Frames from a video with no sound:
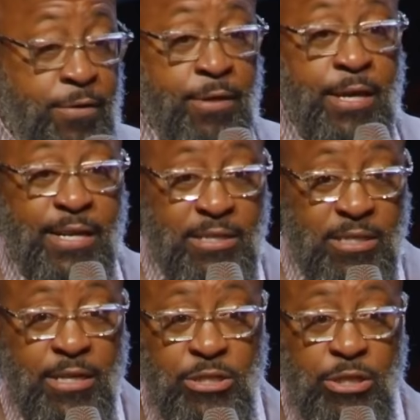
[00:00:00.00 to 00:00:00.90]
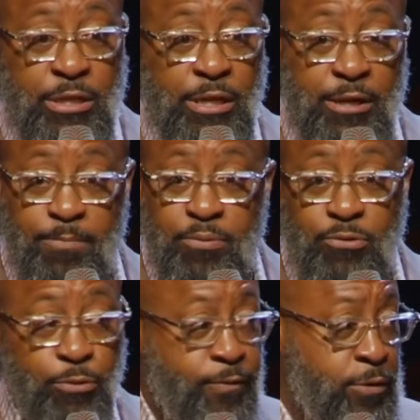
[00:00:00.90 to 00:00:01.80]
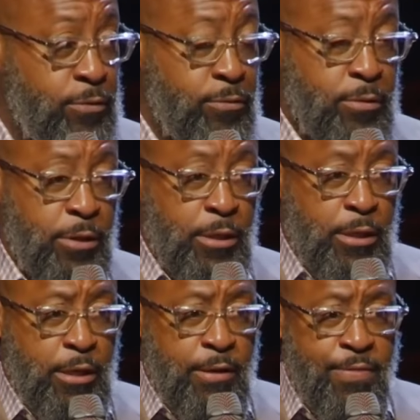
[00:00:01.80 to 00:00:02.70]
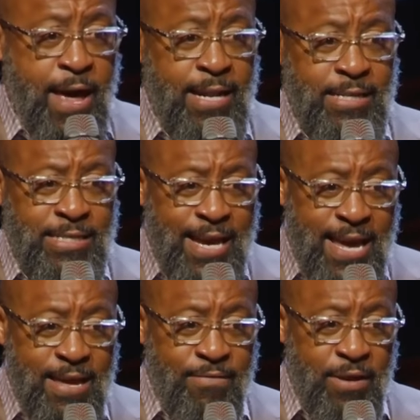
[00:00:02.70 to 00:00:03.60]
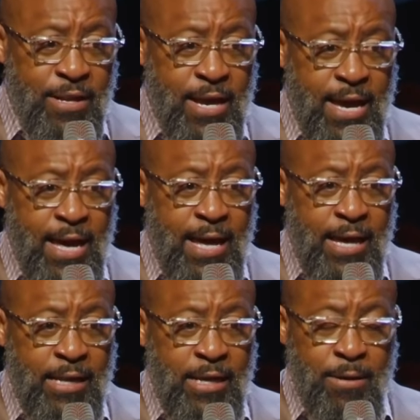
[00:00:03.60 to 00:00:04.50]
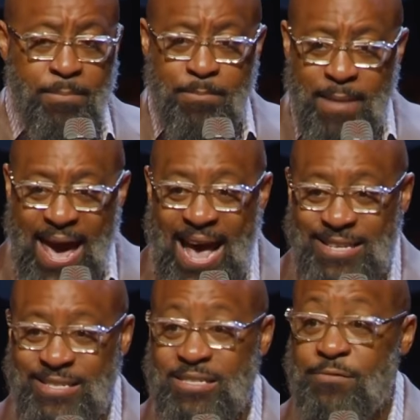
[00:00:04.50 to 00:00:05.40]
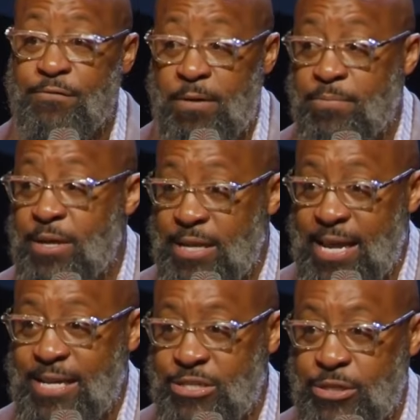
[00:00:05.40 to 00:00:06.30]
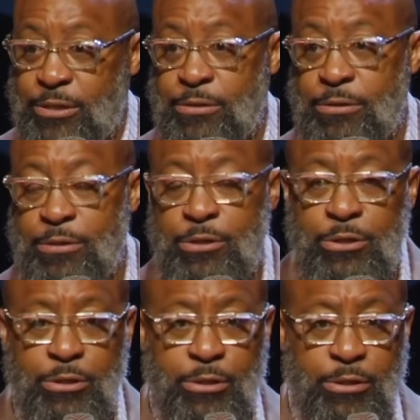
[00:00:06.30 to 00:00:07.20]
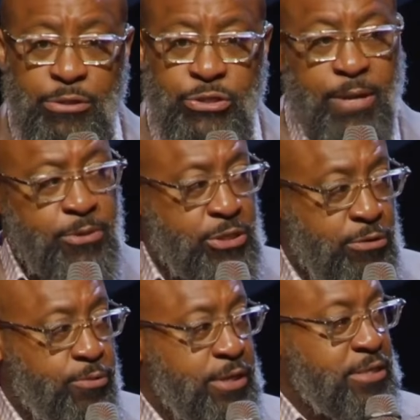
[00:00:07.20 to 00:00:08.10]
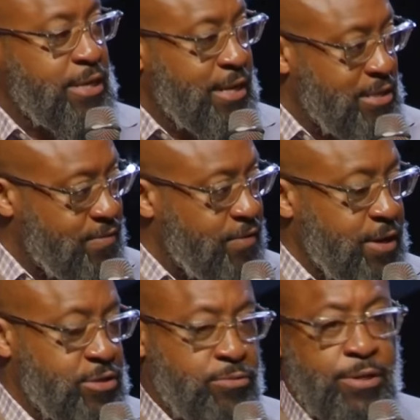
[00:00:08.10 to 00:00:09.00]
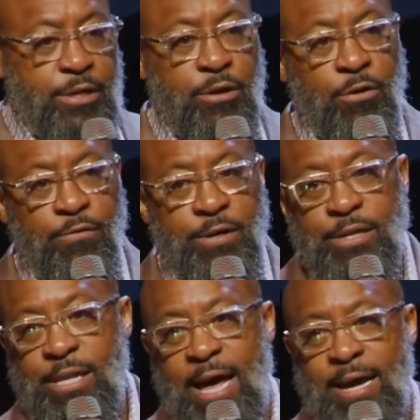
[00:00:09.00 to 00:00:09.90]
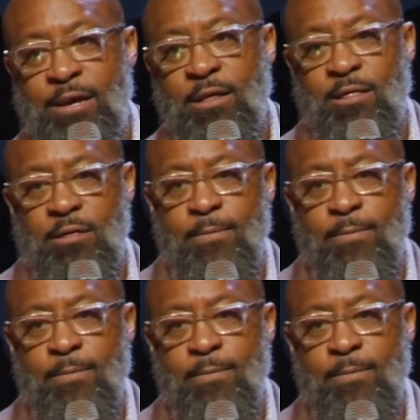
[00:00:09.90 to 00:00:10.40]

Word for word: the attention, the approval that David had amassed from the nation subsequent to his victory over Goliath.